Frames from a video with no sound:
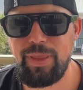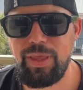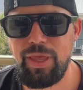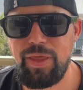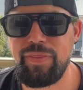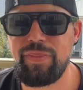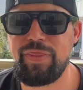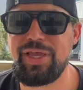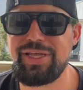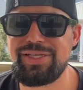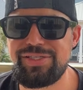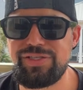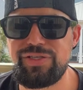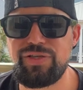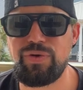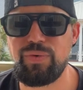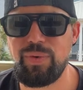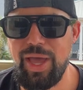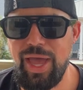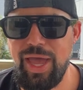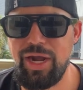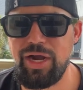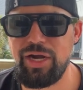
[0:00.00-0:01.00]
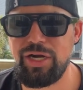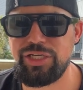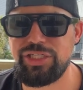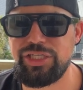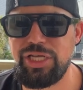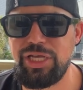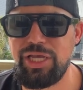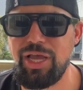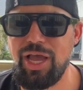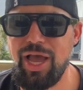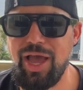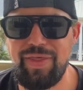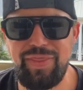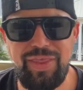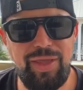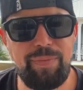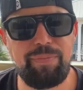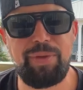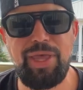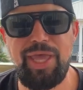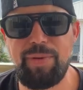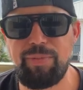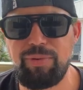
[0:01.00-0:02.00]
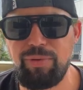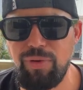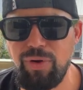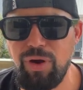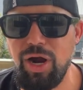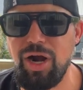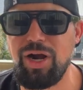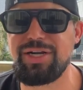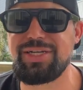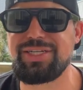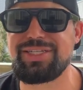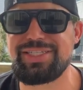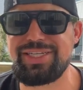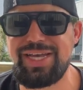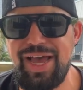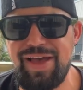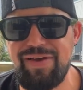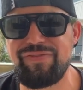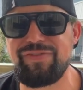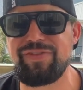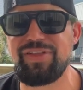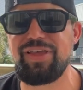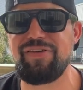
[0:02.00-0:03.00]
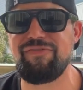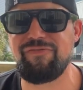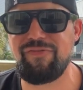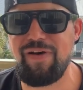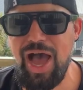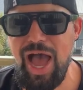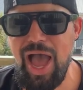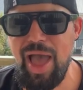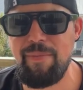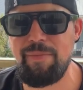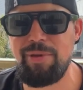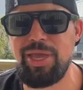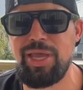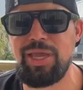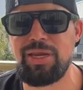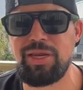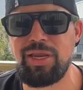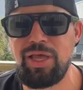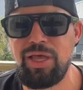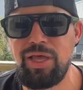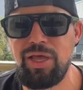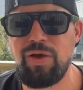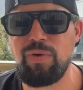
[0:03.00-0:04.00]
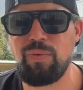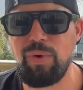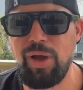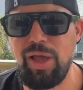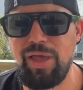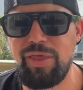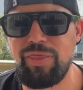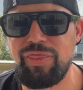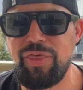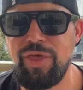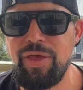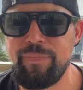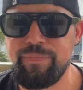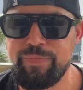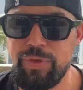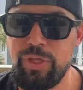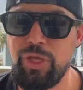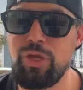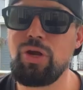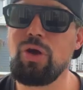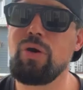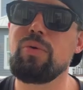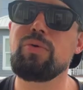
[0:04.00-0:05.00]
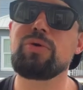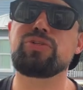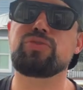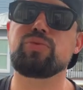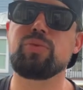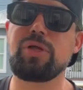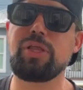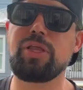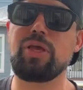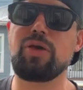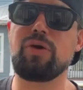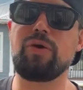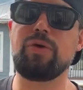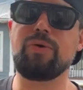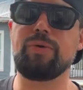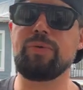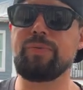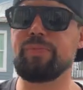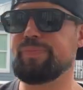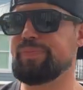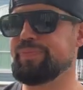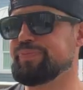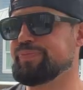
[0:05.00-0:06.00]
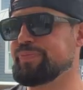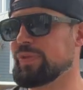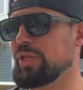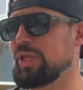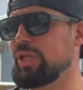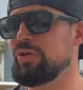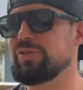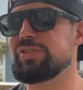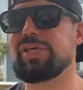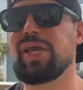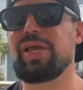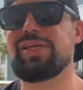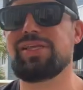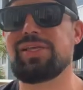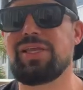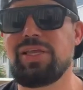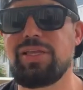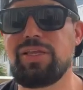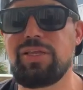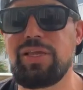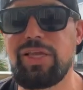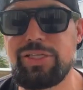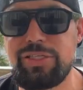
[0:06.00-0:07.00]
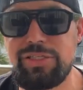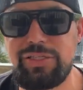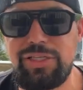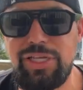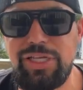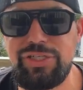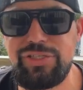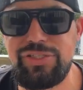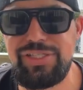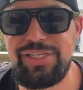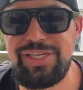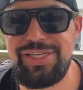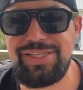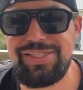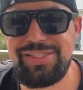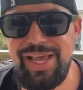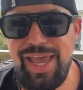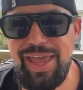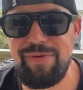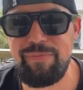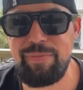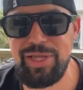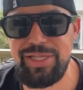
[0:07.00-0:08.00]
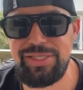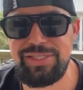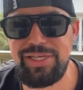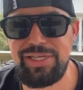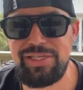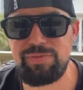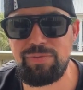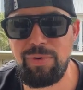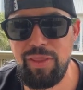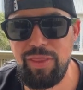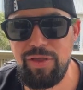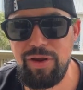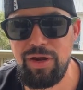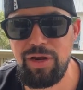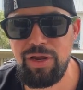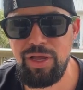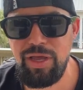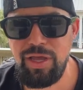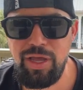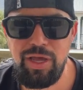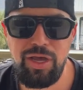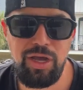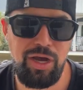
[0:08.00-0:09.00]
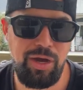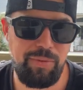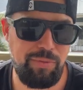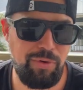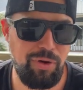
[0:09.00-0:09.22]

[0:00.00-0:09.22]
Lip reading: this new energy, I think people are definitely vibing with. You know what was really cool? You say, did you see Zay Minty's mother come